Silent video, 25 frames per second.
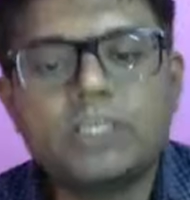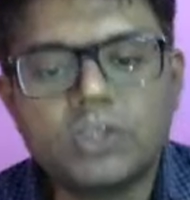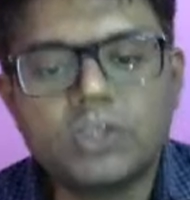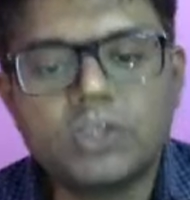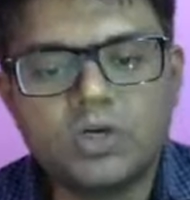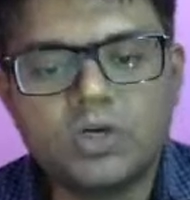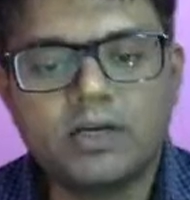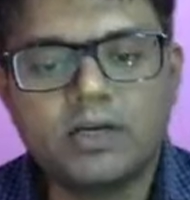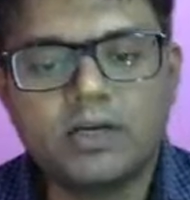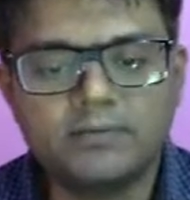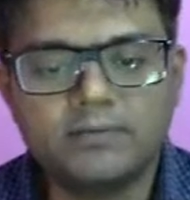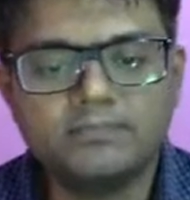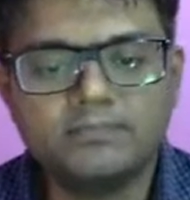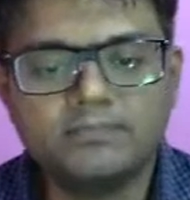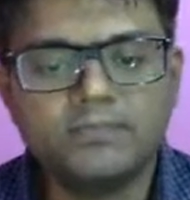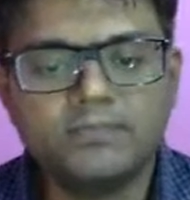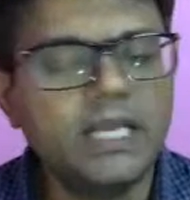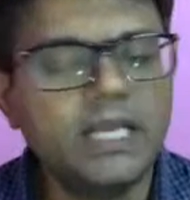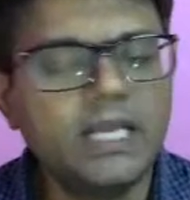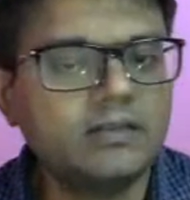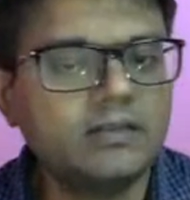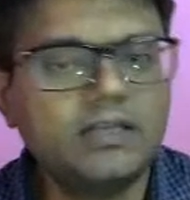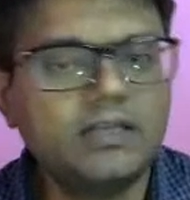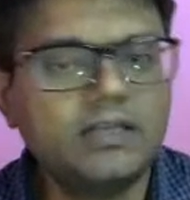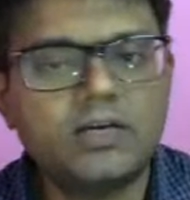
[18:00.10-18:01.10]
naught.
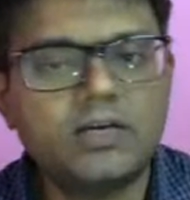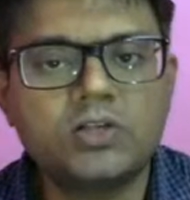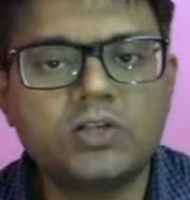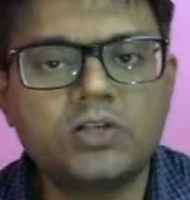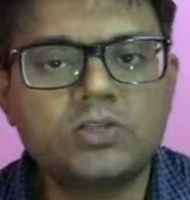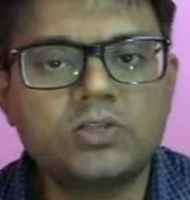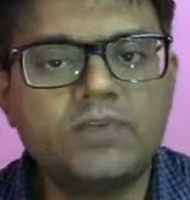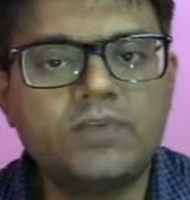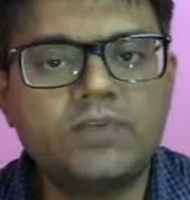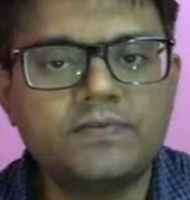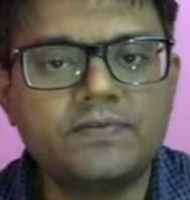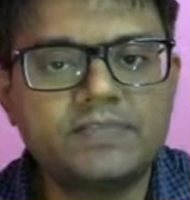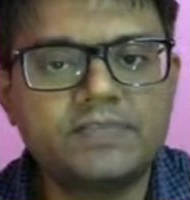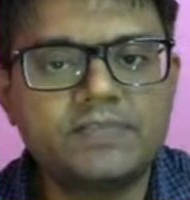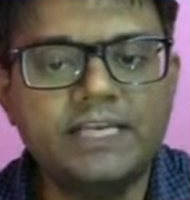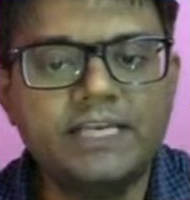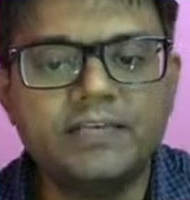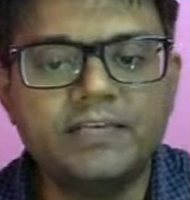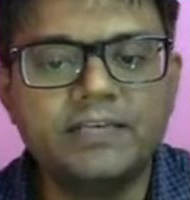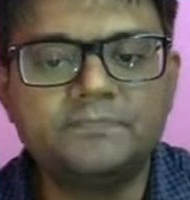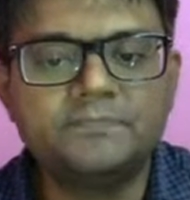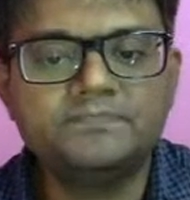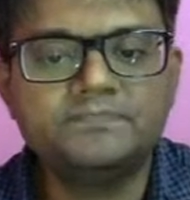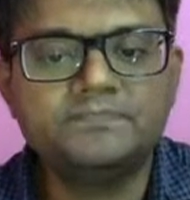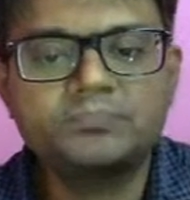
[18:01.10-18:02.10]
Like that also we have
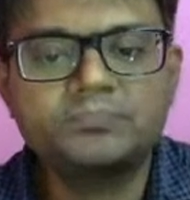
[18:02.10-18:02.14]
seen.